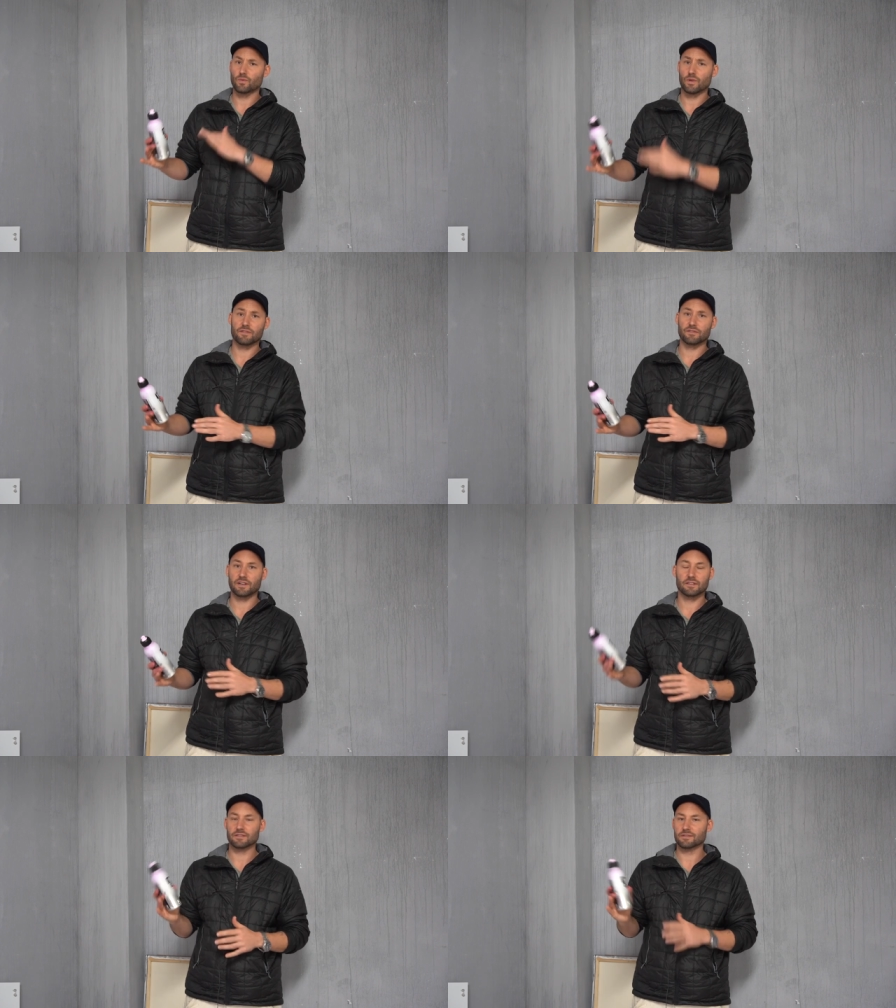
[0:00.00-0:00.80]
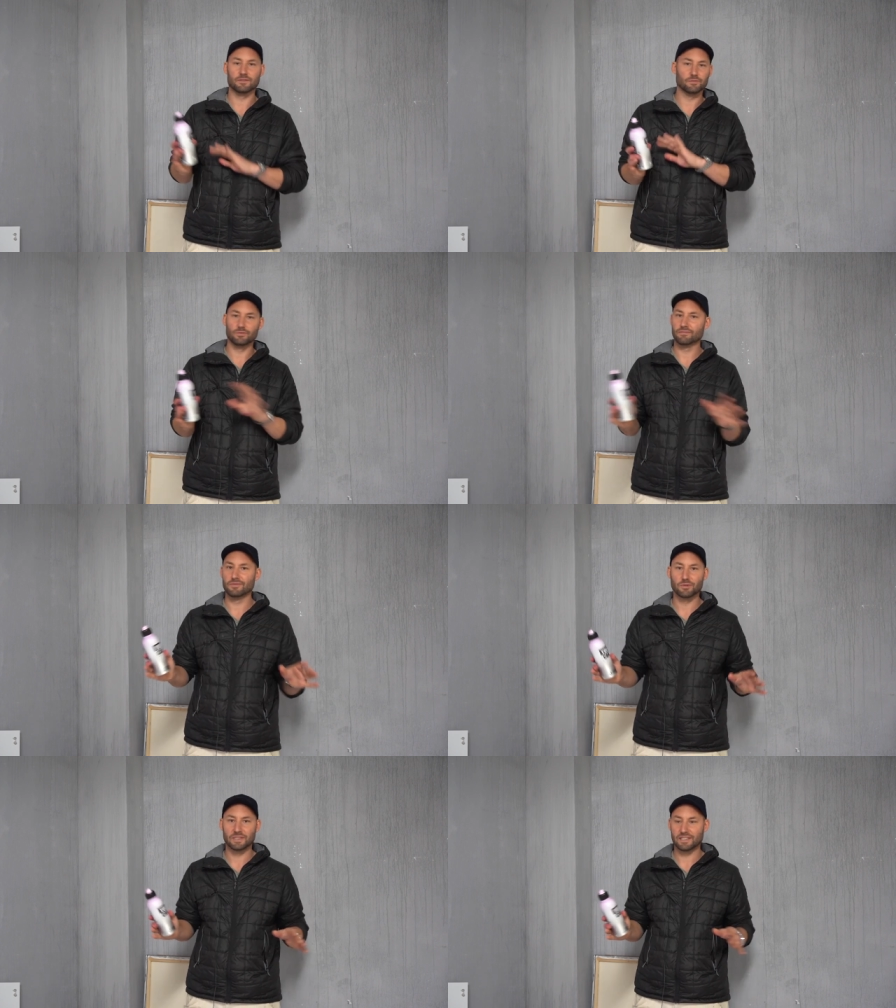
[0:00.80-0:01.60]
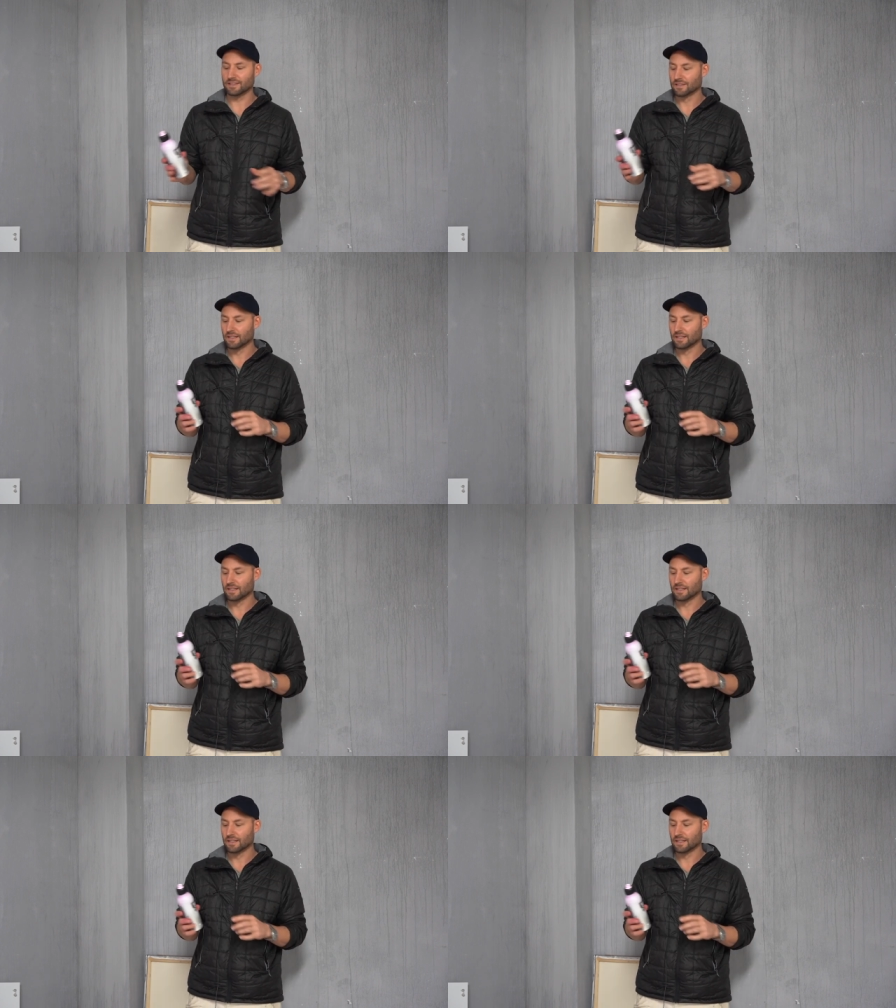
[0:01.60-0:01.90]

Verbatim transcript: way finer, so nowhere near.